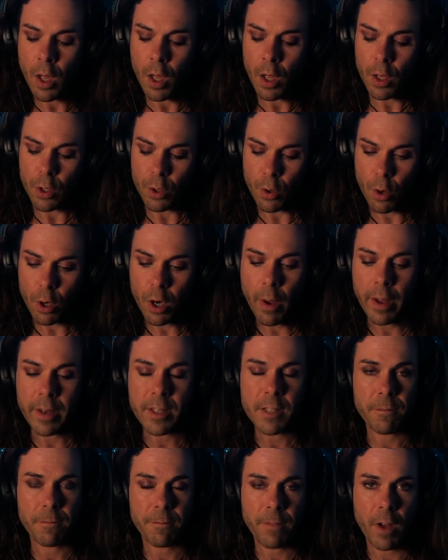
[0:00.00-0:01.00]
You're going
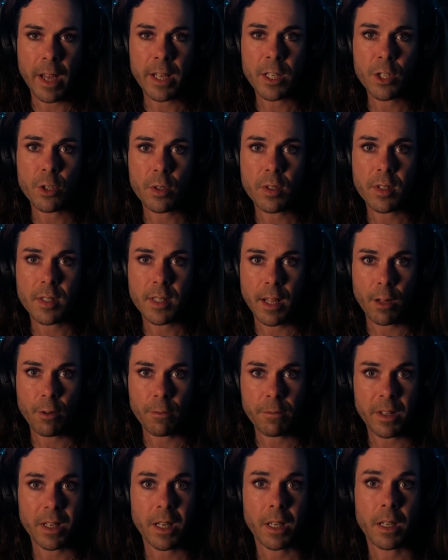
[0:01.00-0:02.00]
to find
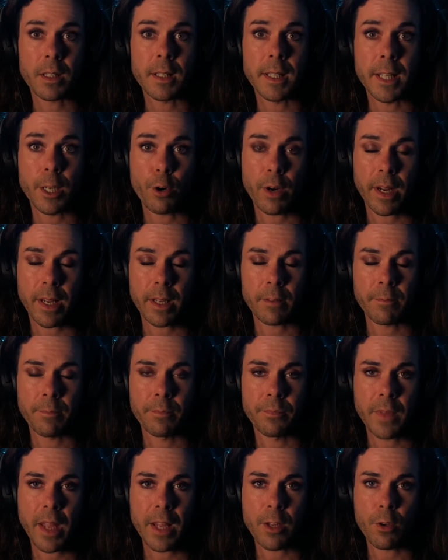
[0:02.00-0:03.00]
yourself in a clearing,
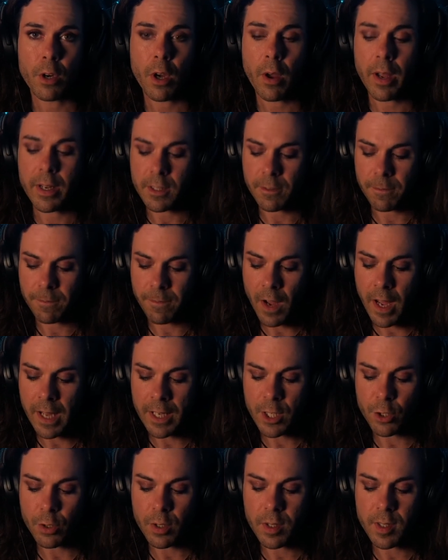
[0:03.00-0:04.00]
and you're going to
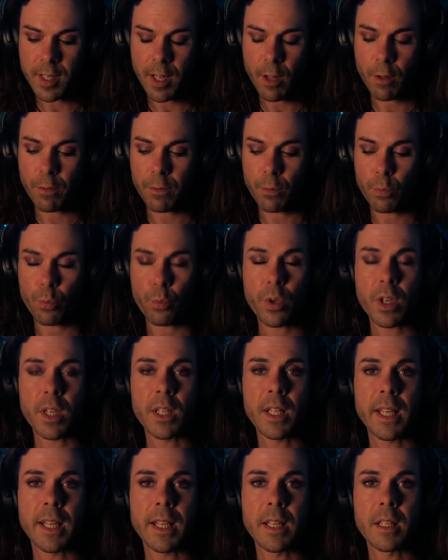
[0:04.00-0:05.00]
find yourself
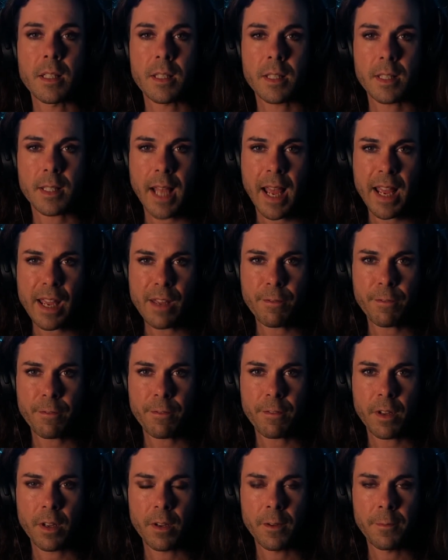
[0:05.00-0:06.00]
really safe